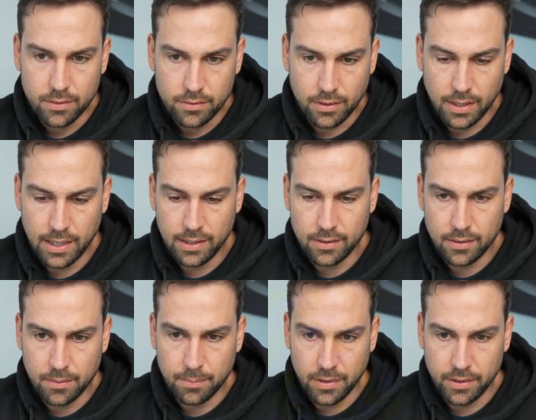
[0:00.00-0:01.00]
right?
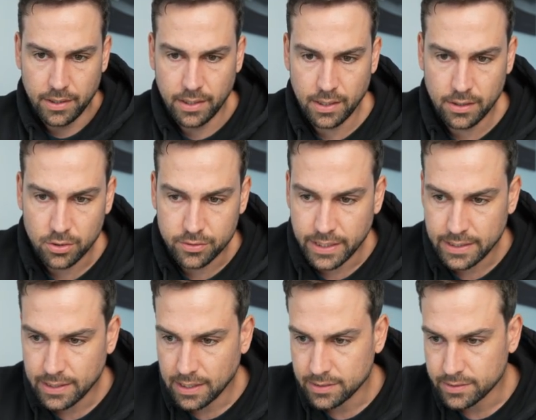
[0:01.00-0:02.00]
And here, your
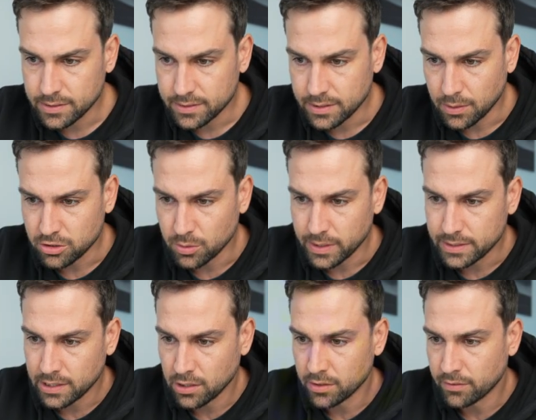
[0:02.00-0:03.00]
details, so we can
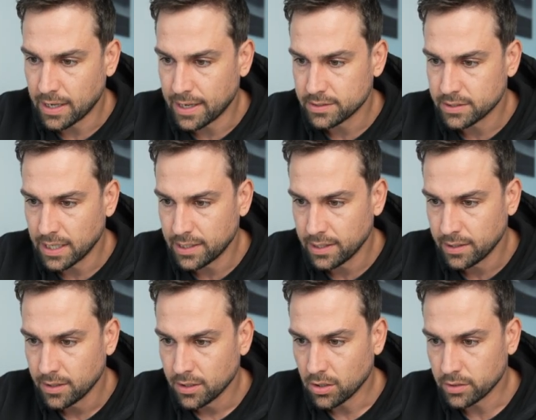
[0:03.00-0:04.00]
see on the right hand side
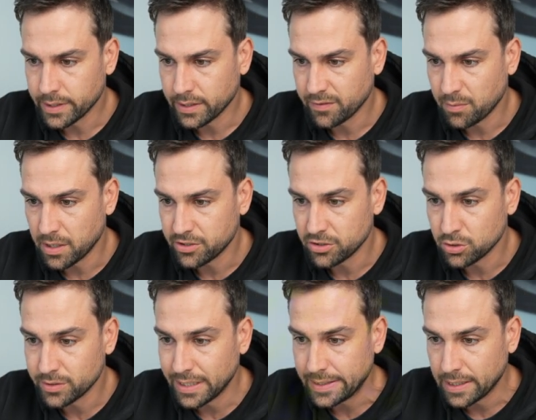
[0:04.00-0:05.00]
here, contact information,
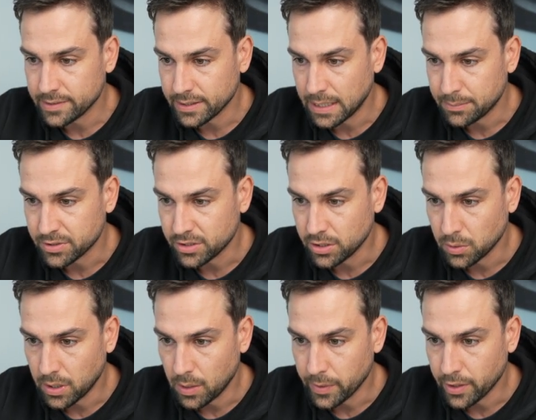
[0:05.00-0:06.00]
your details are kept
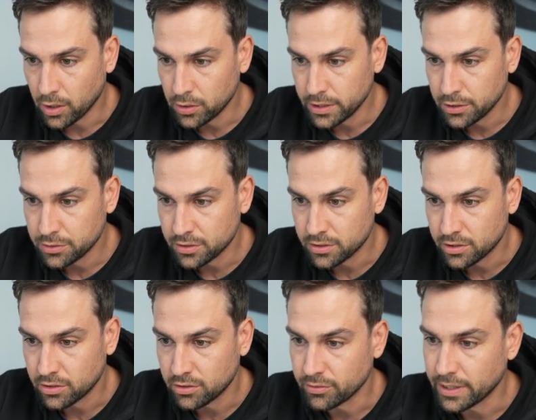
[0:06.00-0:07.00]
secure and we only use this to
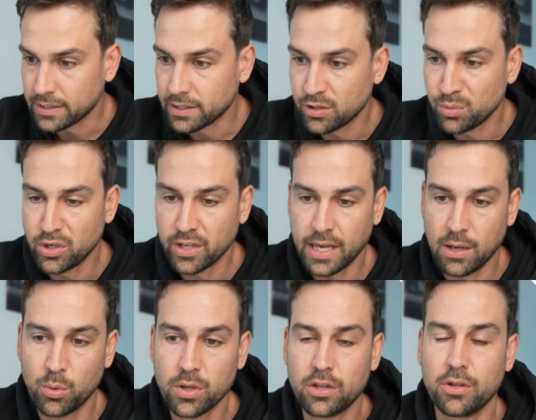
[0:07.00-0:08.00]
directly
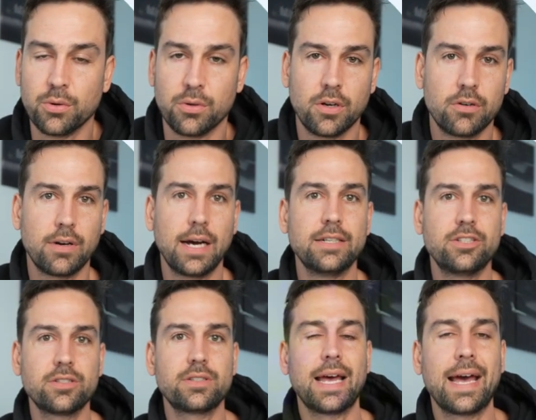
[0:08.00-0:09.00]
communicate with you, right?
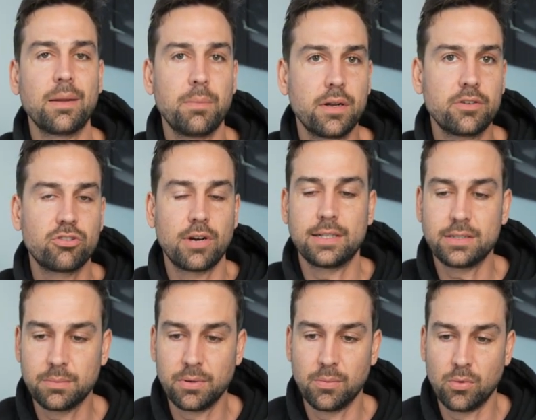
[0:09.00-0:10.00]
Just to add a bit of trust,
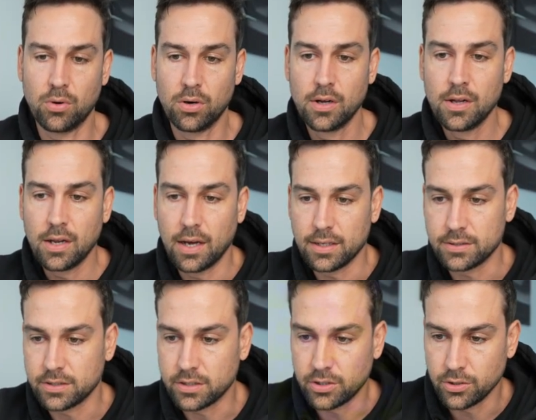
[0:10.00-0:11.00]
a bit more
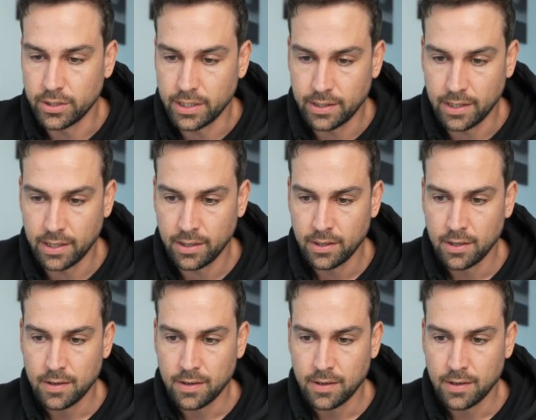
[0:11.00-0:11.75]
security there.